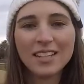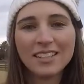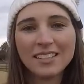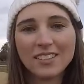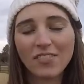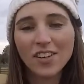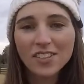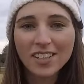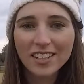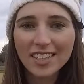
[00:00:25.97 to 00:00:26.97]
So I'm
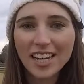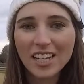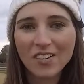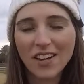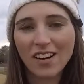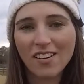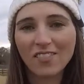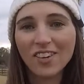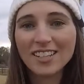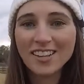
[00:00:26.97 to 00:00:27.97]
also going to tell you about
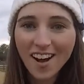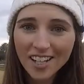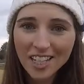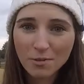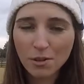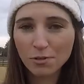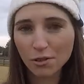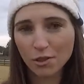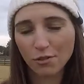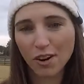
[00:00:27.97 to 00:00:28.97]
what not to do
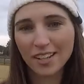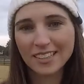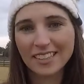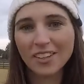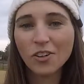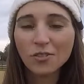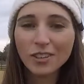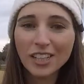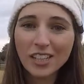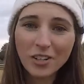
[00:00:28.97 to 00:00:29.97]
before a frost, and
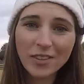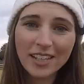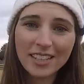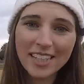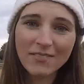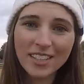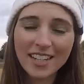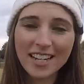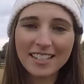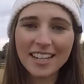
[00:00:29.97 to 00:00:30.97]
hopefully you don't make the same
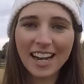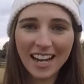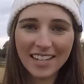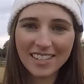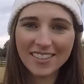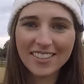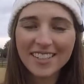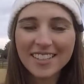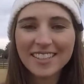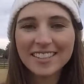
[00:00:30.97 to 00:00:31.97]
mistakes that I do.
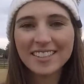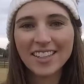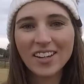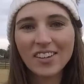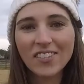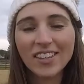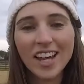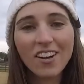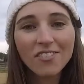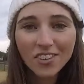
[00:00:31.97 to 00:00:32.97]
So
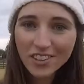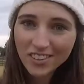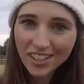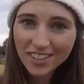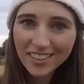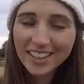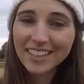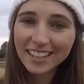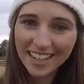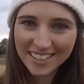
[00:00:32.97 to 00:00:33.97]
without further ado,
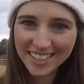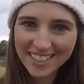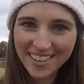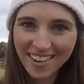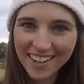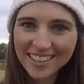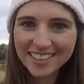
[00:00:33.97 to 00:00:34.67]
let's get started.